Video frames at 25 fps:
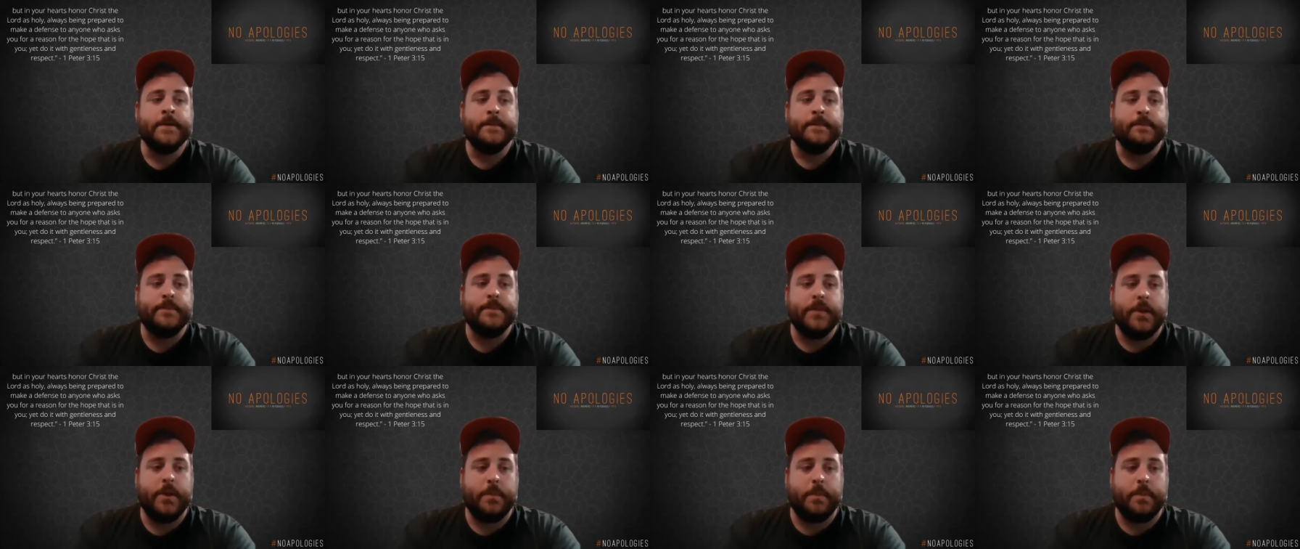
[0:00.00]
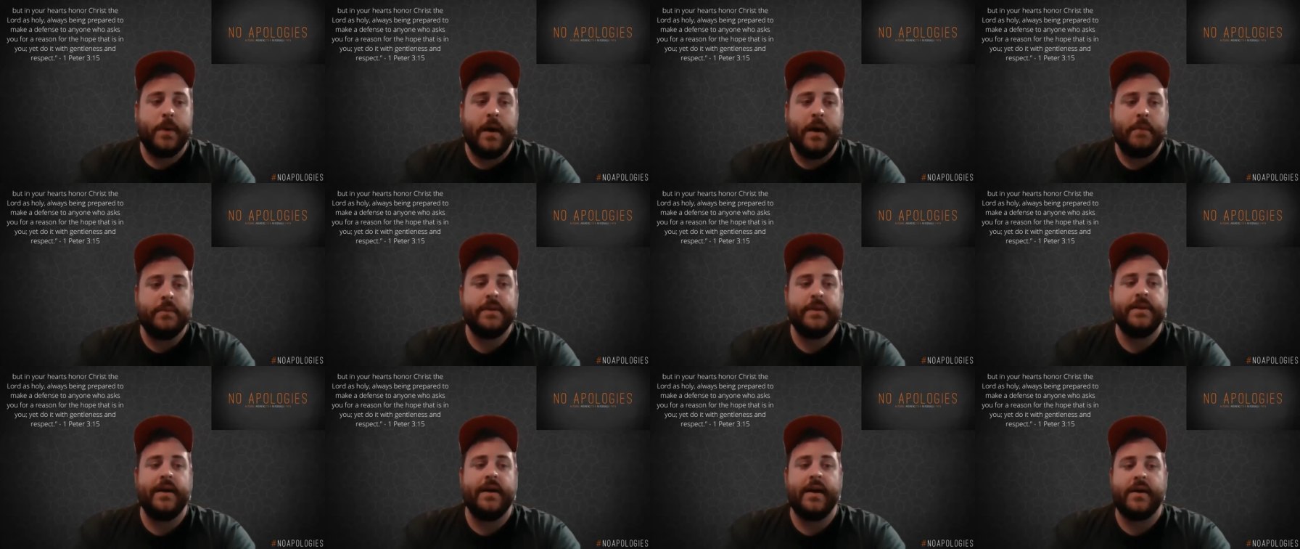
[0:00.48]
they're
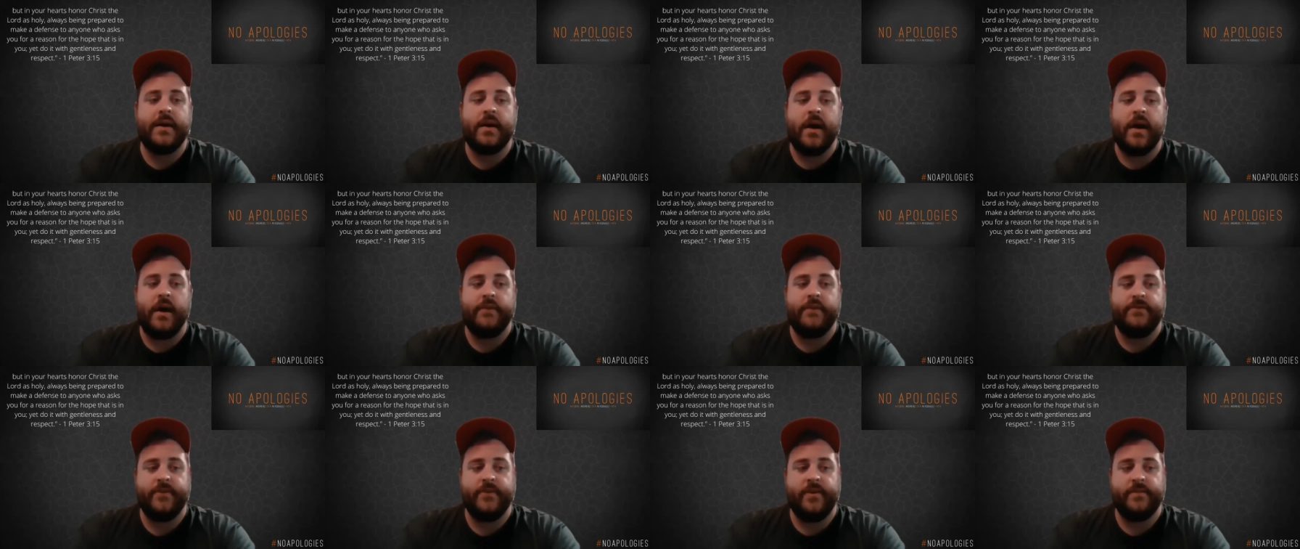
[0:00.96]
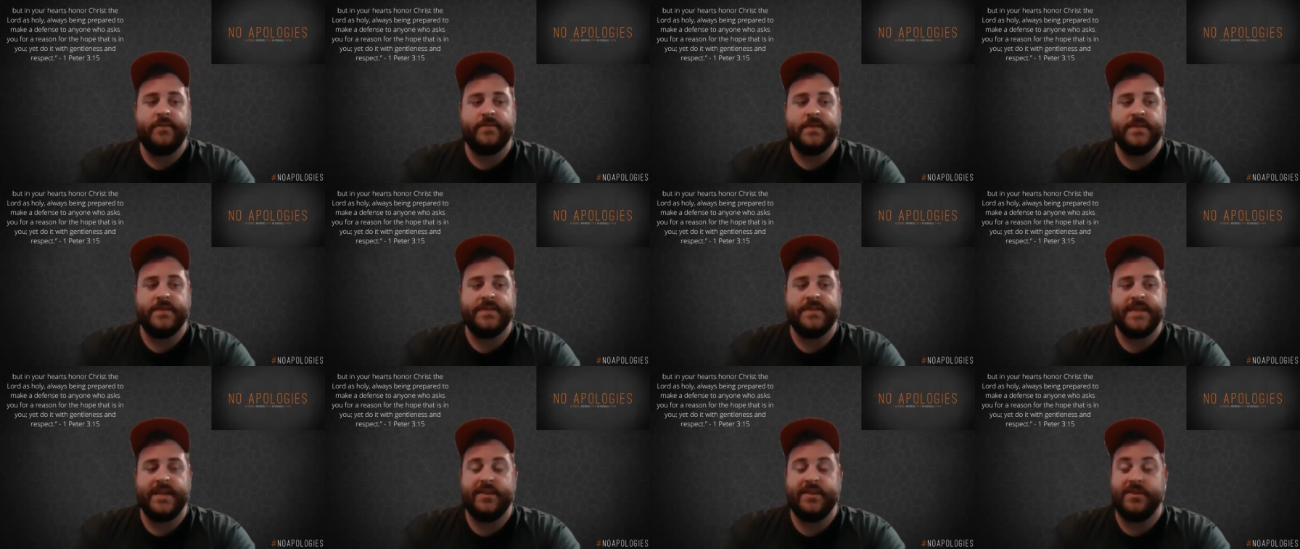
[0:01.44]
probably not confident enough to
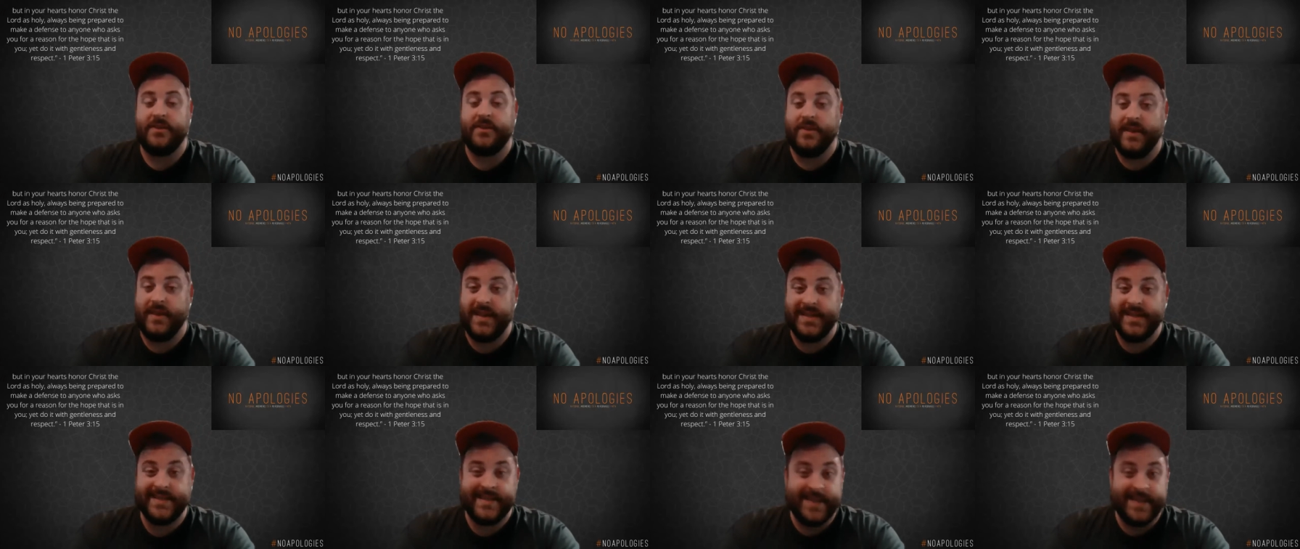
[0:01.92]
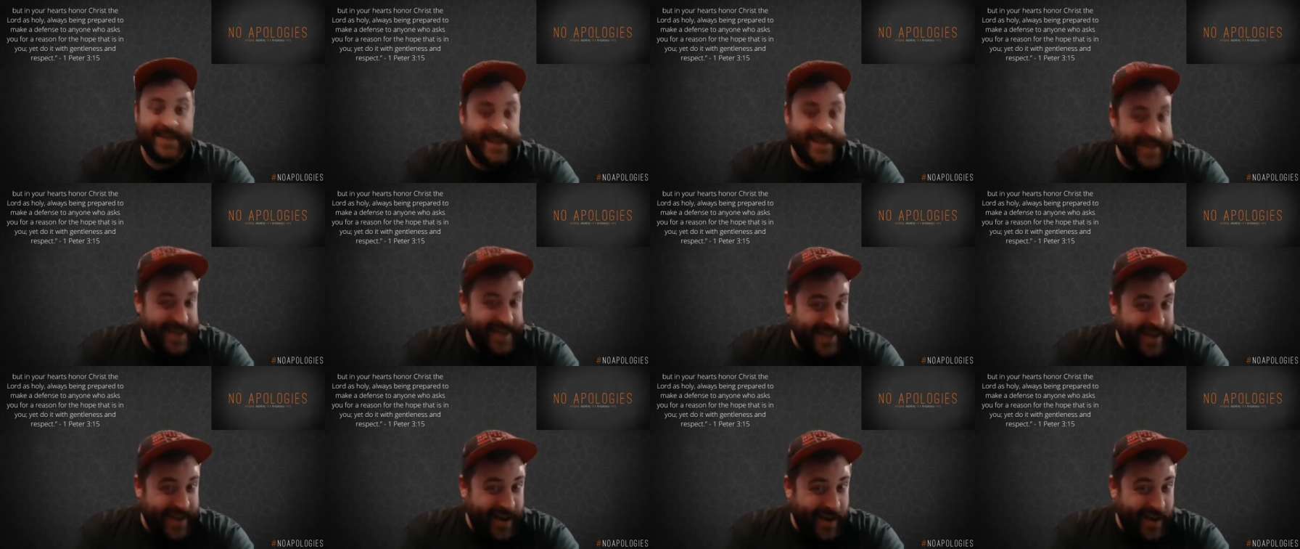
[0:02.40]
say that there isn't any
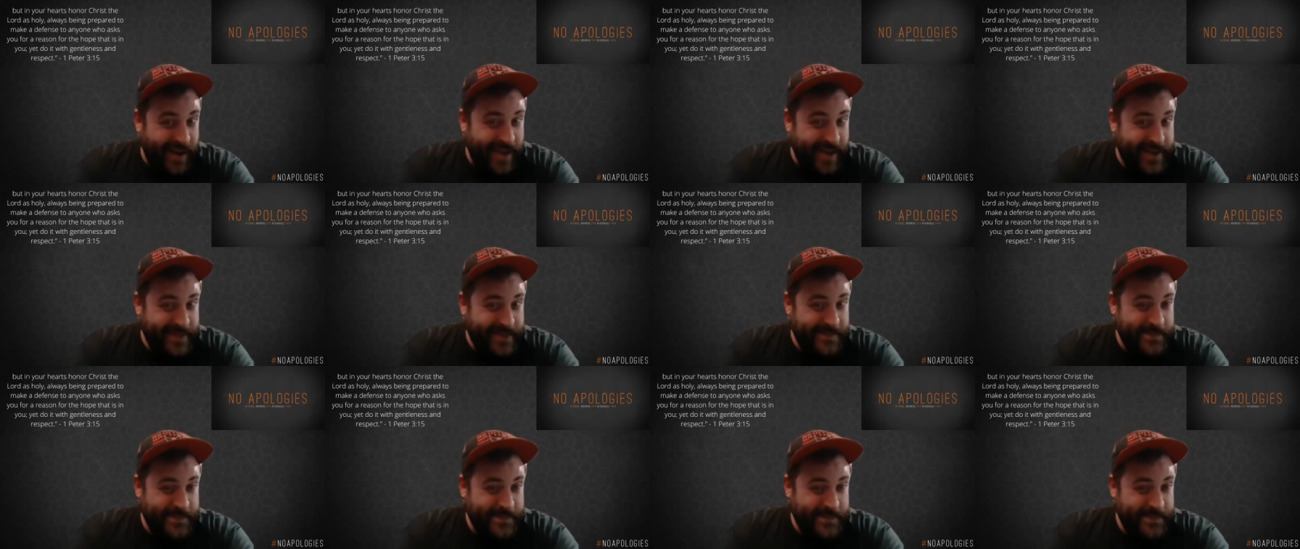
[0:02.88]
God,